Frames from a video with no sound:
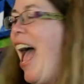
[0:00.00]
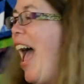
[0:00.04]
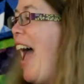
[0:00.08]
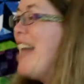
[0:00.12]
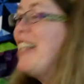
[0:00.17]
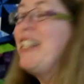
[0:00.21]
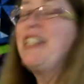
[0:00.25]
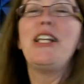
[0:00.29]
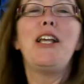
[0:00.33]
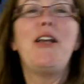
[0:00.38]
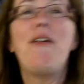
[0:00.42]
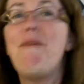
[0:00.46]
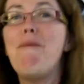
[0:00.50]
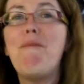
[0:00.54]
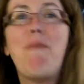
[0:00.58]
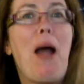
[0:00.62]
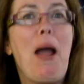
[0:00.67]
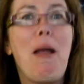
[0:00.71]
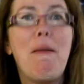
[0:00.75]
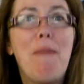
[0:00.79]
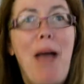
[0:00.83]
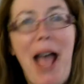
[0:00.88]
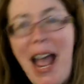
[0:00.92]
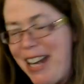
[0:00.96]
As if
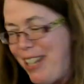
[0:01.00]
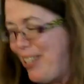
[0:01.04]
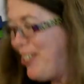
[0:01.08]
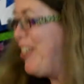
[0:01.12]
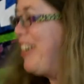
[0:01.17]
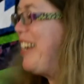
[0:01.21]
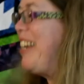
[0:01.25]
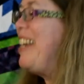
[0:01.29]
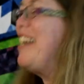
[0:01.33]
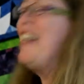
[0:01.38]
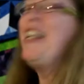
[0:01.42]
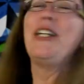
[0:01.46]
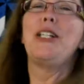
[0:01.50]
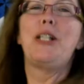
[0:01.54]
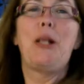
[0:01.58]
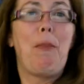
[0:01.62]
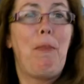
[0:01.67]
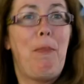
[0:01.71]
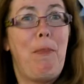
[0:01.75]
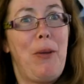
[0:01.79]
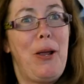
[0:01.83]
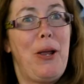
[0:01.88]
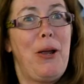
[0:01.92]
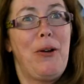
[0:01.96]
by magic, it has
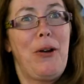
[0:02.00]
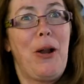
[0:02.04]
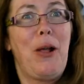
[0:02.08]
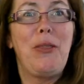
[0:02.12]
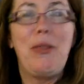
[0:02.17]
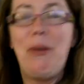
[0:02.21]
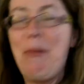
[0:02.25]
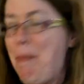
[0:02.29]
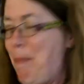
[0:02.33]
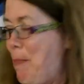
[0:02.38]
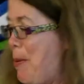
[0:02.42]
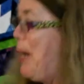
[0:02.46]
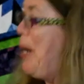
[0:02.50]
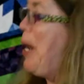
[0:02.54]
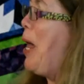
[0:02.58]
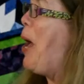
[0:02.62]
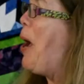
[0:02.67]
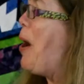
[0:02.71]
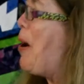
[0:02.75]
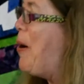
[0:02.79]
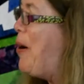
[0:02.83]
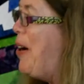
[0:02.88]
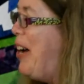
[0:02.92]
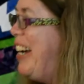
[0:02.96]
appeared on the
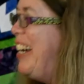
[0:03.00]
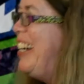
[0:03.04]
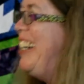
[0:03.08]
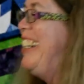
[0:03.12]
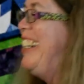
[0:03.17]
pillow!